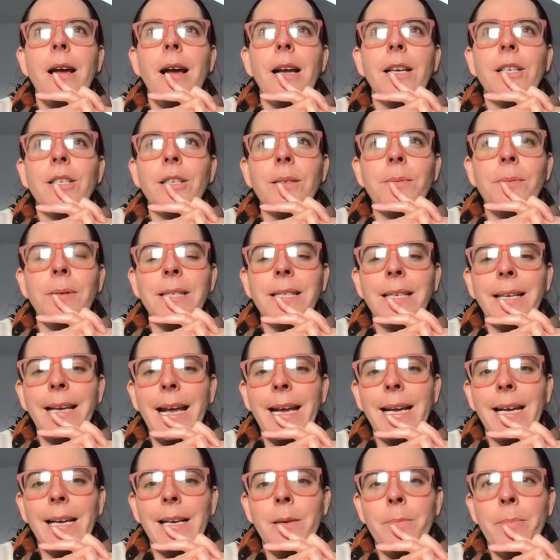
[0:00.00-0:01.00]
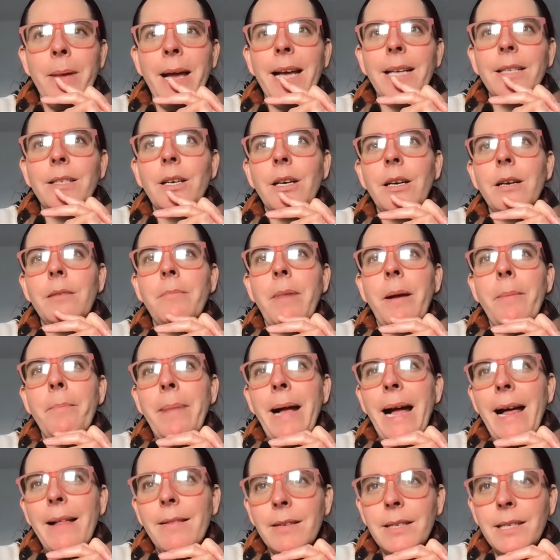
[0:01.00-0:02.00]
I just wasn't getting any better. My
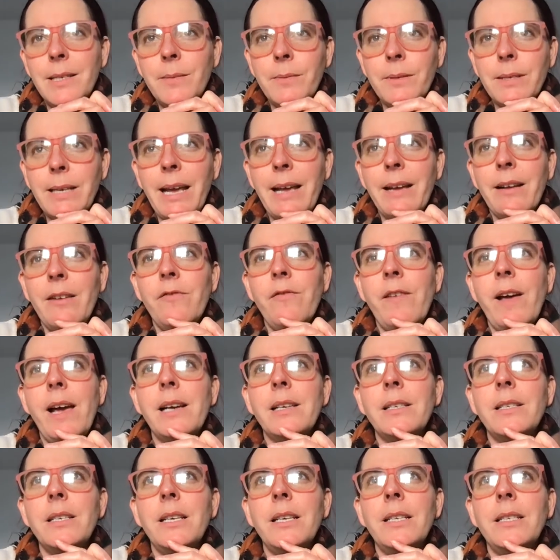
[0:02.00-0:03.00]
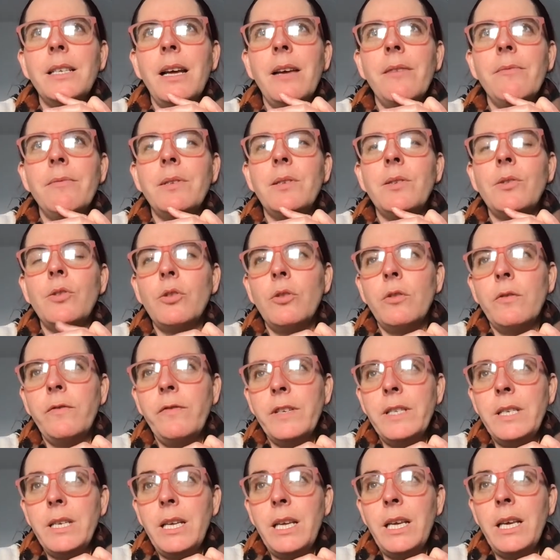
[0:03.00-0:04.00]
balance was getting affected. I was so
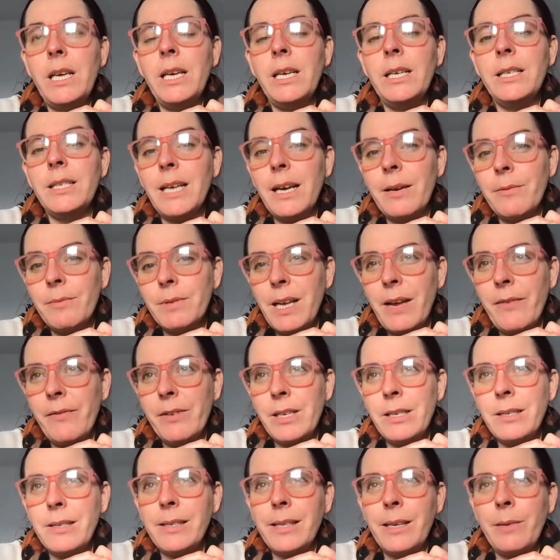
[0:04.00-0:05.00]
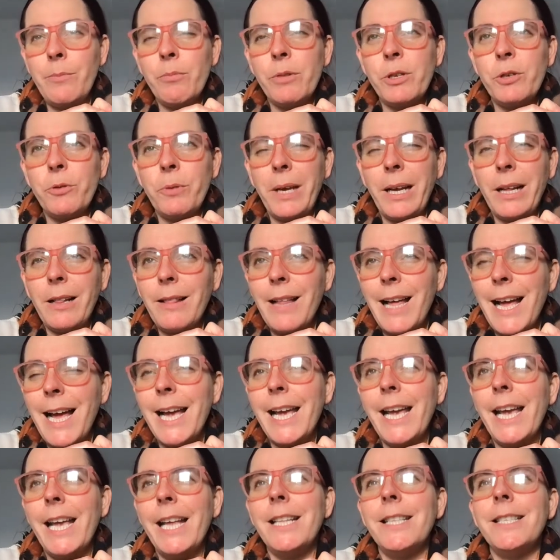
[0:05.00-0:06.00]
fatigued. I was having to sleep between
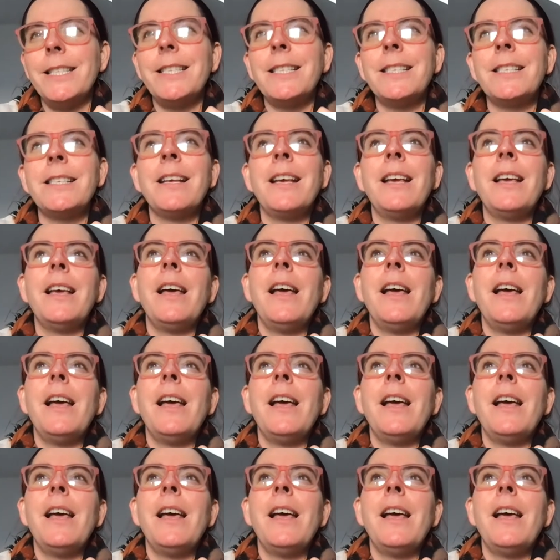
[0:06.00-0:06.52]
clients.